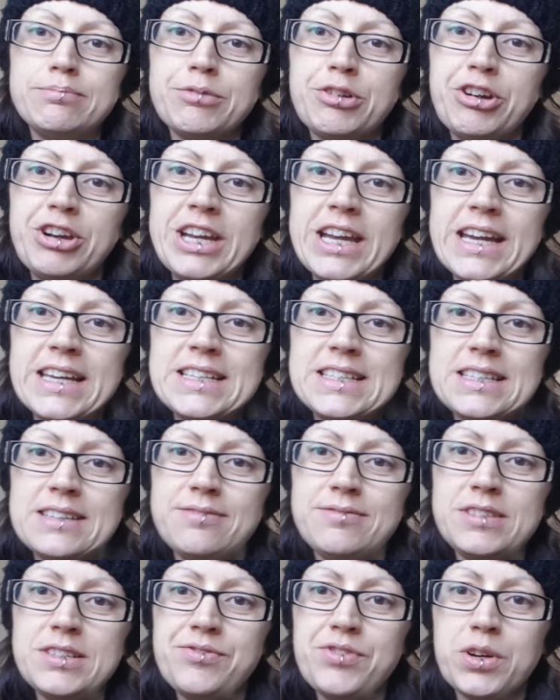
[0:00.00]

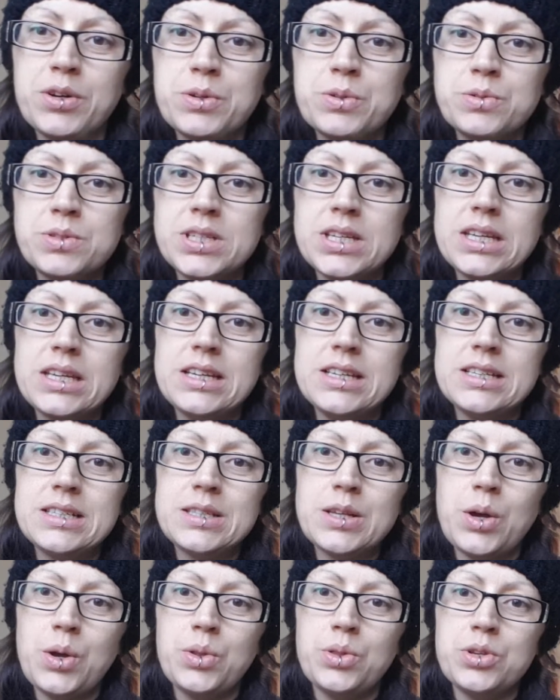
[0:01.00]
creative
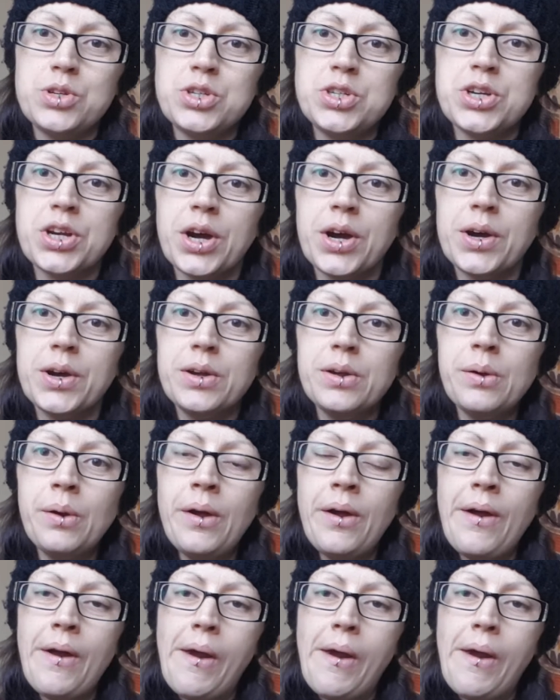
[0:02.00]
difficulties on the show.